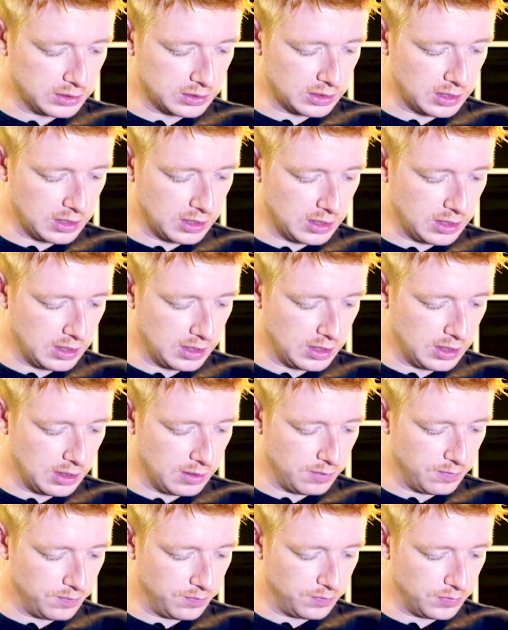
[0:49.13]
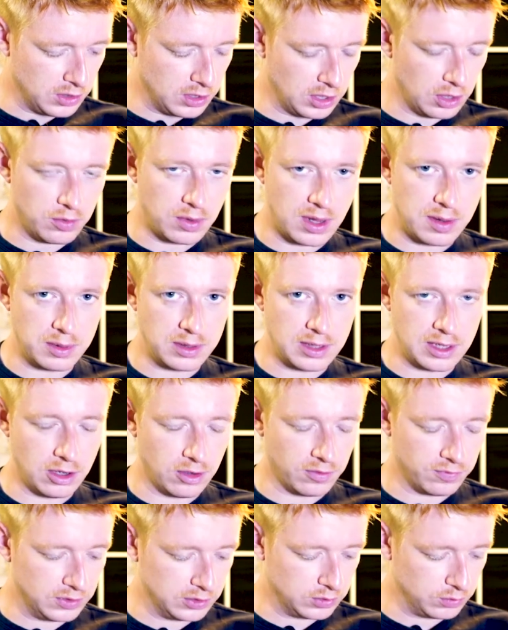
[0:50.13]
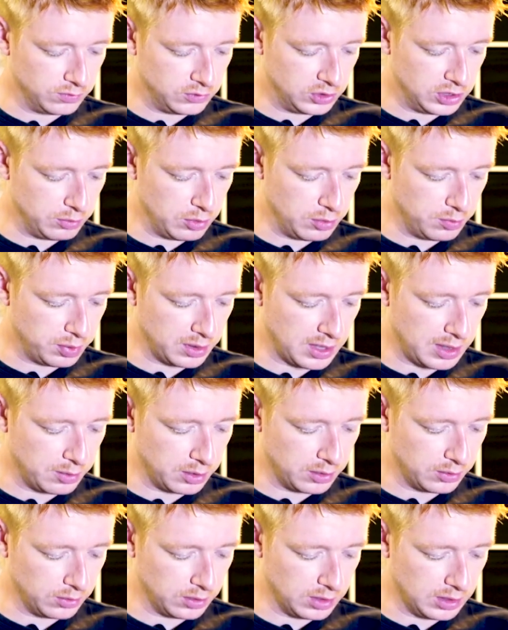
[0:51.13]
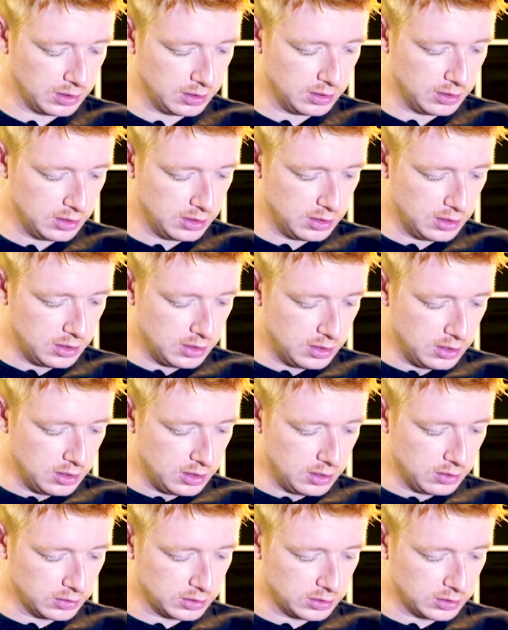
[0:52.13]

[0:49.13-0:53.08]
you know, him in the office with Jim and Pam and all that. I'll